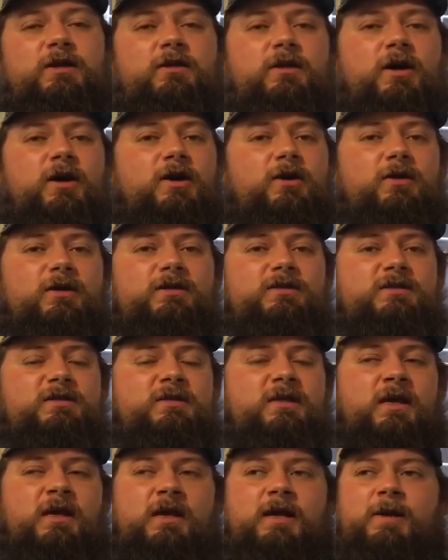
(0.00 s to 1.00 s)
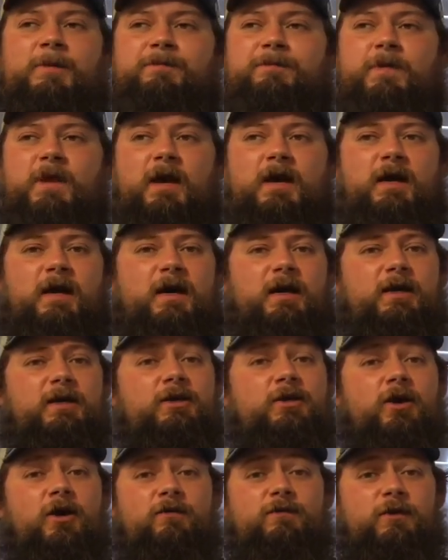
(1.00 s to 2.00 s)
You know, it's, you know,